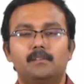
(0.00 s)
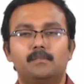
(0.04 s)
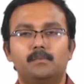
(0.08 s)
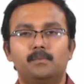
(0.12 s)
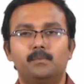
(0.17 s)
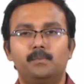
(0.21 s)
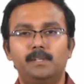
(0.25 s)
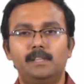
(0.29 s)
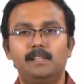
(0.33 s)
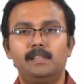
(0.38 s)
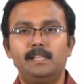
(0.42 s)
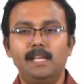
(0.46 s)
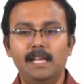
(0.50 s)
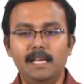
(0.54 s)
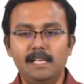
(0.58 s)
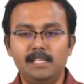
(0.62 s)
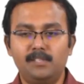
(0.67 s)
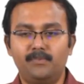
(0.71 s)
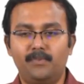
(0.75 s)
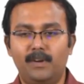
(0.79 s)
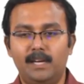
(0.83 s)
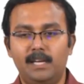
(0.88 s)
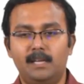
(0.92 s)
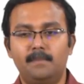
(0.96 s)
With
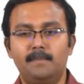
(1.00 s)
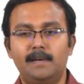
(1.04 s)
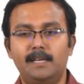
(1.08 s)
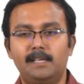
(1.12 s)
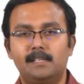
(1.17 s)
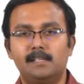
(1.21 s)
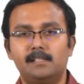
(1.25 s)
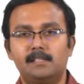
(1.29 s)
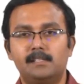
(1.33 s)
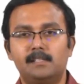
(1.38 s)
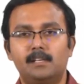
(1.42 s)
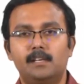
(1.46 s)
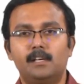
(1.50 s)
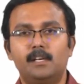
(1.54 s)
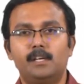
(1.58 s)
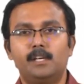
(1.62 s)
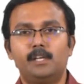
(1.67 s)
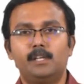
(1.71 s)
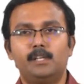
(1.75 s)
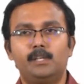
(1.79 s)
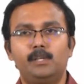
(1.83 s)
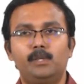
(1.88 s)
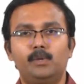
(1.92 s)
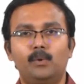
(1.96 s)
these fundamentals,
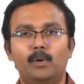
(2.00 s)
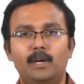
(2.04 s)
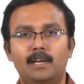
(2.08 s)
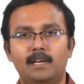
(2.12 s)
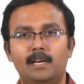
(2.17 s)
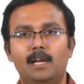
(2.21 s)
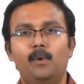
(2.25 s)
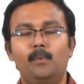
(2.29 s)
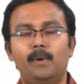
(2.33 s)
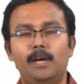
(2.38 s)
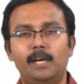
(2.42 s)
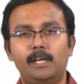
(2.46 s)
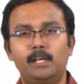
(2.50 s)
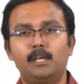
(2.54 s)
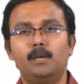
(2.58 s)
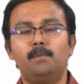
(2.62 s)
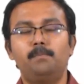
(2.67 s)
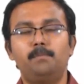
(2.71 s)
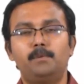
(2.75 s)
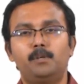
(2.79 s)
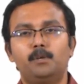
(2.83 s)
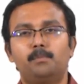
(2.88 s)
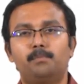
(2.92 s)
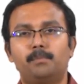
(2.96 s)
you are now
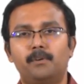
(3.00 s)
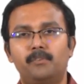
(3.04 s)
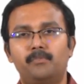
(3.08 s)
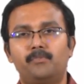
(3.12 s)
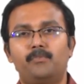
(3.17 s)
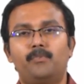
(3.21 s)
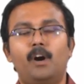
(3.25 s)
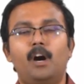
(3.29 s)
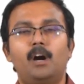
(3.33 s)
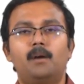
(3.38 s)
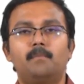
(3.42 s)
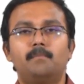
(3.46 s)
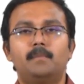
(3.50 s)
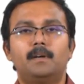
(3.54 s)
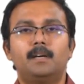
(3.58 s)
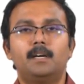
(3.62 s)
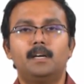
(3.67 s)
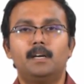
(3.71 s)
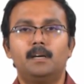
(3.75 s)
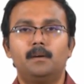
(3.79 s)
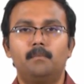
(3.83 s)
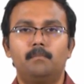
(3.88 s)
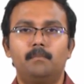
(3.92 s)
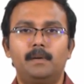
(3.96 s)
equipped to perform
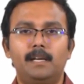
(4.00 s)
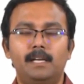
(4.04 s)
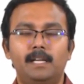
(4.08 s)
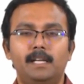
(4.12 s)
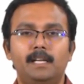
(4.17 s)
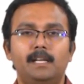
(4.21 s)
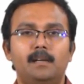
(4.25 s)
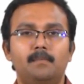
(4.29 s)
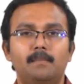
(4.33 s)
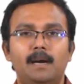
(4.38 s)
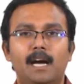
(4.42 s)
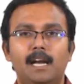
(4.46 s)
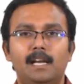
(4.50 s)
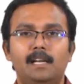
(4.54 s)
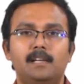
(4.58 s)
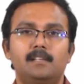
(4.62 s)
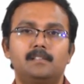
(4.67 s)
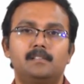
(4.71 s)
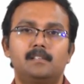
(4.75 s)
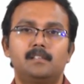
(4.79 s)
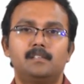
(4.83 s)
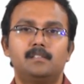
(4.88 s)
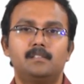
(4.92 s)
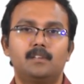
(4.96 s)
material
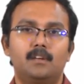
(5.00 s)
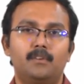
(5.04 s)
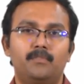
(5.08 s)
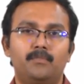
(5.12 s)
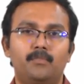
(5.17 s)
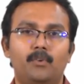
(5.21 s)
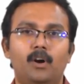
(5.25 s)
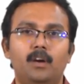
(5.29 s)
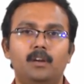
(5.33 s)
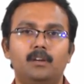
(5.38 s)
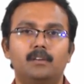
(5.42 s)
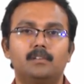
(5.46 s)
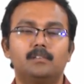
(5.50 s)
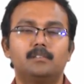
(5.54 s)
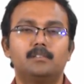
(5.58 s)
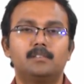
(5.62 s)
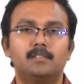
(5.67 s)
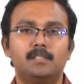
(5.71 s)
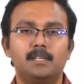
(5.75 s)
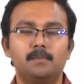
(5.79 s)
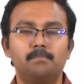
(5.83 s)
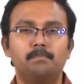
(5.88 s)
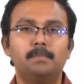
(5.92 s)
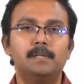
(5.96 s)
balances for
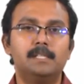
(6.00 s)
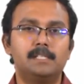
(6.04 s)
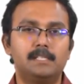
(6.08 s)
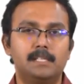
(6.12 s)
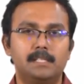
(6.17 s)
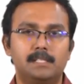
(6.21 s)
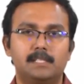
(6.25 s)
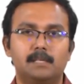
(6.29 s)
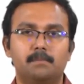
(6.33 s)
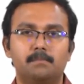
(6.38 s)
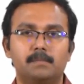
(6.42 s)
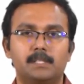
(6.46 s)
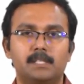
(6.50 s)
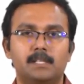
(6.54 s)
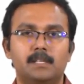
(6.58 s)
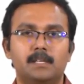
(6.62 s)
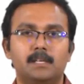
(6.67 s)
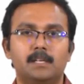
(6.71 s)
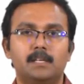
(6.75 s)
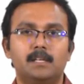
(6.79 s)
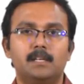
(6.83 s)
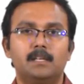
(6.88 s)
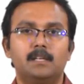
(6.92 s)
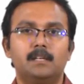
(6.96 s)
simple systems.
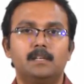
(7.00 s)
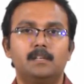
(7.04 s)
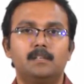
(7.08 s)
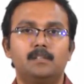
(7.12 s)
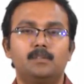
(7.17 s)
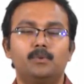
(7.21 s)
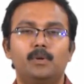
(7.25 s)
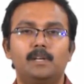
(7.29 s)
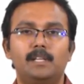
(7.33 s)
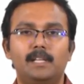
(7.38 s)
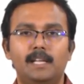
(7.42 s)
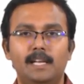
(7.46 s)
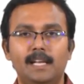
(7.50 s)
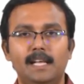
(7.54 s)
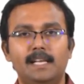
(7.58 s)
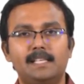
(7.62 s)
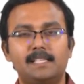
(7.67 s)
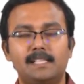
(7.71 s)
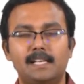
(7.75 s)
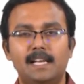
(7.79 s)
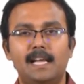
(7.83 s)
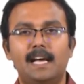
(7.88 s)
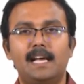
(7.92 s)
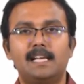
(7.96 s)
So, in the
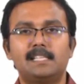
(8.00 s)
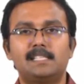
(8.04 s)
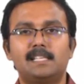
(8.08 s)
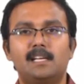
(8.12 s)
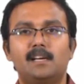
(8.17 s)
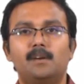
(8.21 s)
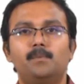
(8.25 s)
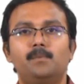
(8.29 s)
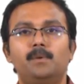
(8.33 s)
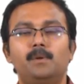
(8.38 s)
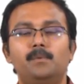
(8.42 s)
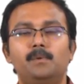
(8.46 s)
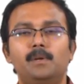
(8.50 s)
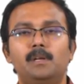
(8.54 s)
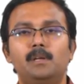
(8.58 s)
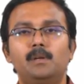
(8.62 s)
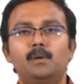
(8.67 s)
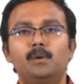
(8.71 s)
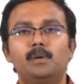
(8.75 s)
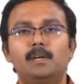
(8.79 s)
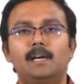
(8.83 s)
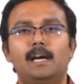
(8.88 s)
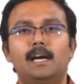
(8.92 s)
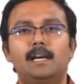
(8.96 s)
next class we will
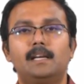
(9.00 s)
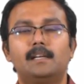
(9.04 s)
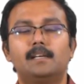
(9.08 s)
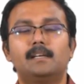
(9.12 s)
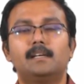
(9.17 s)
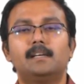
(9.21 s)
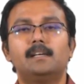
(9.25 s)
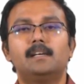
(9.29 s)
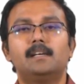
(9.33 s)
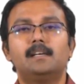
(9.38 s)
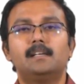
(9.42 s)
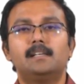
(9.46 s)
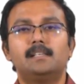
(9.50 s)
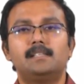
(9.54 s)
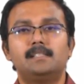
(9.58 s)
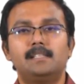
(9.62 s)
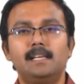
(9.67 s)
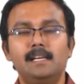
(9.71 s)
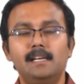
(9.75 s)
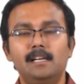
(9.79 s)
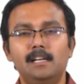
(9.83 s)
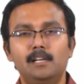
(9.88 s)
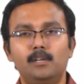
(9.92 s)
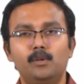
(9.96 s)
look at
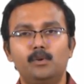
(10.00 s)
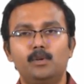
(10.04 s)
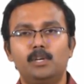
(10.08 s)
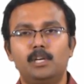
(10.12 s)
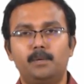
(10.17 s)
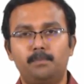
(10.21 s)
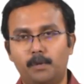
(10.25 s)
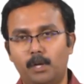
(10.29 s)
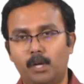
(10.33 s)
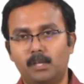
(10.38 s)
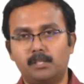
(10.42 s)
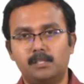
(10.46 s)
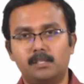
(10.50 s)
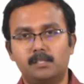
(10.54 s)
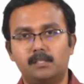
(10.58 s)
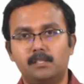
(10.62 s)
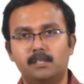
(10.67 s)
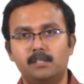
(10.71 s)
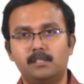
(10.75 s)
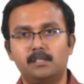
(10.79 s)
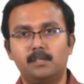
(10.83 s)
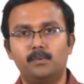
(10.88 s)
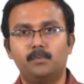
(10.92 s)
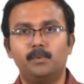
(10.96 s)
single unit
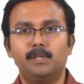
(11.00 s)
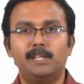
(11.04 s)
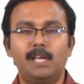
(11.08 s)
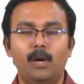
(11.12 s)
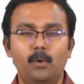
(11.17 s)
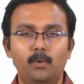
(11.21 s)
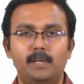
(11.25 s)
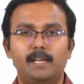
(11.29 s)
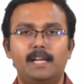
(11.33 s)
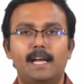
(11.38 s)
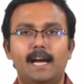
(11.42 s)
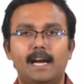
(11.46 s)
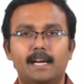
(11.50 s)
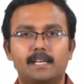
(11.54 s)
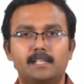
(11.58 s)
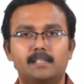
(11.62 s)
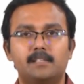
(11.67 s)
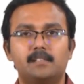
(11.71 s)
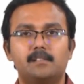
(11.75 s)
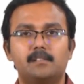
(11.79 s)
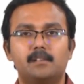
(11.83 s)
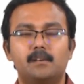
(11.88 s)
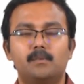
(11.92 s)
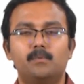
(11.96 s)
processes without
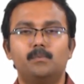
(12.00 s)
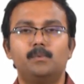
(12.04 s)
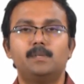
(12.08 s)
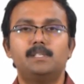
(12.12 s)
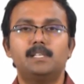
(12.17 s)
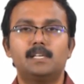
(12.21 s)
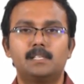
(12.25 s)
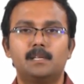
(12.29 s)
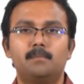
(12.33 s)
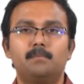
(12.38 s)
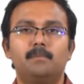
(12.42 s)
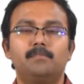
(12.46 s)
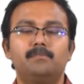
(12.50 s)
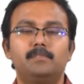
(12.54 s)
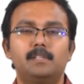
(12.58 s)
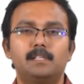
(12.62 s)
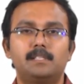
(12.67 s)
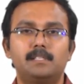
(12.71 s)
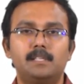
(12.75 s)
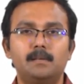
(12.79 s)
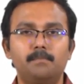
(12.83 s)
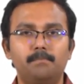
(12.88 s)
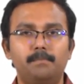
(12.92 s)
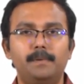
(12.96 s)
reactions, which are some of
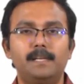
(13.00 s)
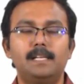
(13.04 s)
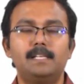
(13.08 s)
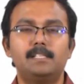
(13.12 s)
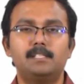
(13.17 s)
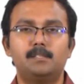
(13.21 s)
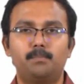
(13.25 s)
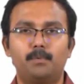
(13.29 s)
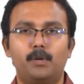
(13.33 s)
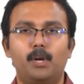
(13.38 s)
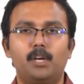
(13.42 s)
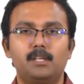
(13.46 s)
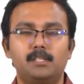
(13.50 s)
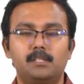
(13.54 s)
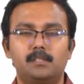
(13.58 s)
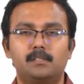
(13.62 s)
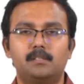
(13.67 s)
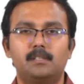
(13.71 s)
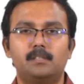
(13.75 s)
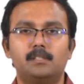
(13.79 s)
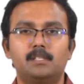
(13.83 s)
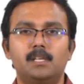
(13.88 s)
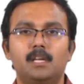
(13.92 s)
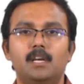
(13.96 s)
the simplest
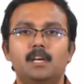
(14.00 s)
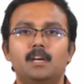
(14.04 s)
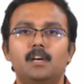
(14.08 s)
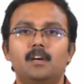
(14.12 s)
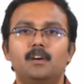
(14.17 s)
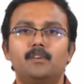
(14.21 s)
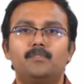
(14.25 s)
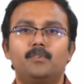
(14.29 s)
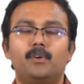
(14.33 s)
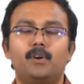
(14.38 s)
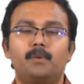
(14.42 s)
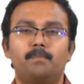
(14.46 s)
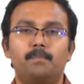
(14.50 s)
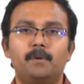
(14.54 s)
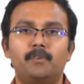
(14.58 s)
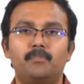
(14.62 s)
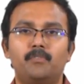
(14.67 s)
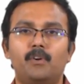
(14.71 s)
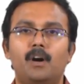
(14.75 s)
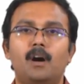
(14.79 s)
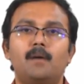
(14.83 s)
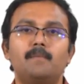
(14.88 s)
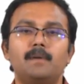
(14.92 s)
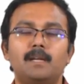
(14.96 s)
processes for
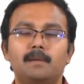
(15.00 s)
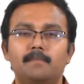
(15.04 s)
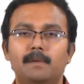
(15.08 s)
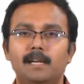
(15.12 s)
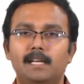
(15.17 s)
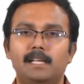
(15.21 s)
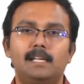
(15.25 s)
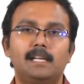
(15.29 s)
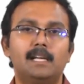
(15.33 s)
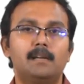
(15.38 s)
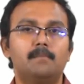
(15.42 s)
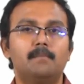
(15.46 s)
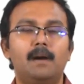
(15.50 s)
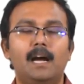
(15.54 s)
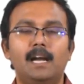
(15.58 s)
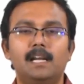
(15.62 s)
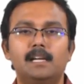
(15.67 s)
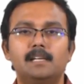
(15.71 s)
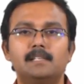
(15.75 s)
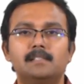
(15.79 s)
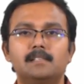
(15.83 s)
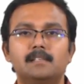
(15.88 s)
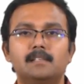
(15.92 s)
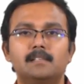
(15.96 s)
performing material
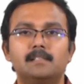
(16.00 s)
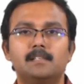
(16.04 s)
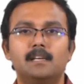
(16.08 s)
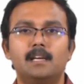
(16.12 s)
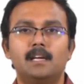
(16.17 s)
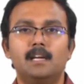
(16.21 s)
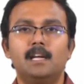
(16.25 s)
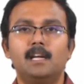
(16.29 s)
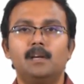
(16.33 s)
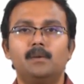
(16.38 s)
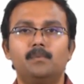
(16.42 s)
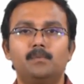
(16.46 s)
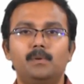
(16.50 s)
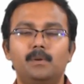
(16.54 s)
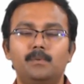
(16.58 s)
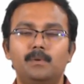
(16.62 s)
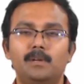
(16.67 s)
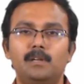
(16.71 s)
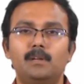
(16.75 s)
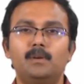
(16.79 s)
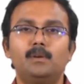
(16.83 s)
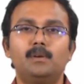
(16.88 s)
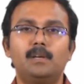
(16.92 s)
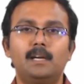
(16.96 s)
balances. We
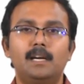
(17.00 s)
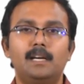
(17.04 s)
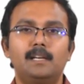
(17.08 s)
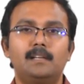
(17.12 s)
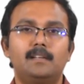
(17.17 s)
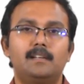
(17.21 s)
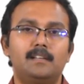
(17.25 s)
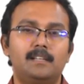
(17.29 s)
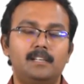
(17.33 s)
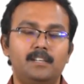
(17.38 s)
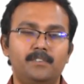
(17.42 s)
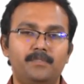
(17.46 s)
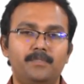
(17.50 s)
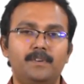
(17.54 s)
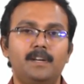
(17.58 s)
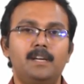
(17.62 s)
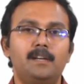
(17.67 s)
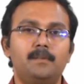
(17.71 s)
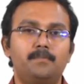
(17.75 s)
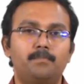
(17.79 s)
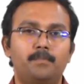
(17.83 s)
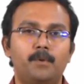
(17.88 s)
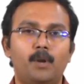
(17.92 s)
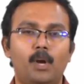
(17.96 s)
will look at
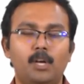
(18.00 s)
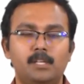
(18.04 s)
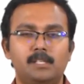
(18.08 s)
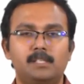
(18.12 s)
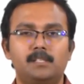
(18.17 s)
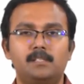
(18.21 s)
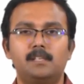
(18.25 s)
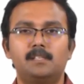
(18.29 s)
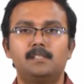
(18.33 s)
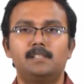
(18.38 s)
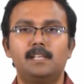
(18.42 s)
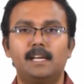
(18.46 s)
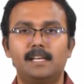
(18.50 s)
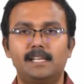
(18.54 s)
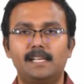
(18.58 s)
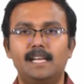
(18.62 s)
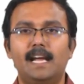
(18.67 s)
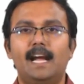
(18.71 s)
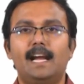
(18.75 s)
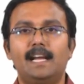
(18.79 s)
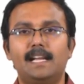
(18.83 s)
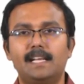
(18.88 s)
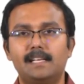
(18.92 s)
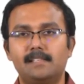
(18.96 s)
different processes that
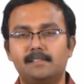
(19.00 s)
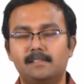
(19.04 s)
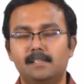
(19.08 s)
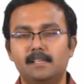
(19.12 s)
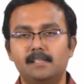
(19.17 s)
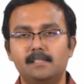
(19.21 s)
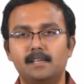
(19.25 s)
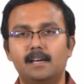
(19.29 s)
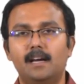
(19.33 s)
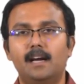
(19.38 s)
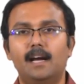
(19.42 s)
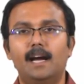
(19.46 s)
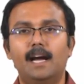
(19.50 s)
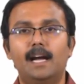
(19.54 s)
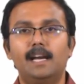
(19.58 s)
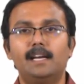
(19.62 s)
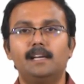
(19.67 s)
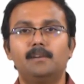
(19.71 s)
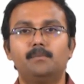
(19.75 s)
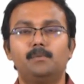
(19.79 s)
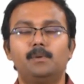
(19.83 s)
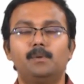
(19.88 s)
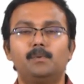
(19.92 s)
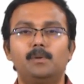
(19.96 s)
can exist,
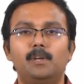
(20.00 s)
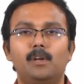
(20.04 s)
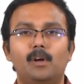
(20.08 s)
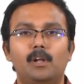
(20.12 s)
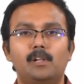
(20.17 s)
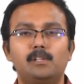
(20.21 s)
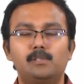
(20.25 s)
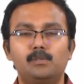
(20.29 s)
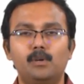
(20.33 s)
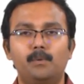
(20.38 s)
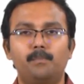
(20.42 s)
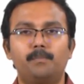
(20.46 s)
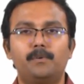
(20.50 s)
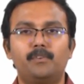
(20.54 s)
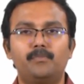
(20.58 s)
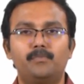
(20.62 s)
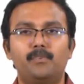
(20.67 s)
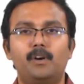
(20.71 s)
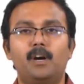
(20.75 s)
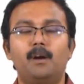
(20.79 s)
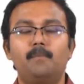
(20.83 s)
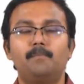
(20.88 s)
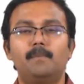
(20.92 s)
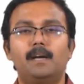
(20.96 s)
and we will also
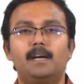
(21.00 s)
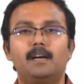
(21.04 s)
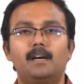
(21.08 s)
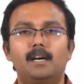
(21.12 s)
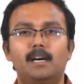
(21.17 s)
perform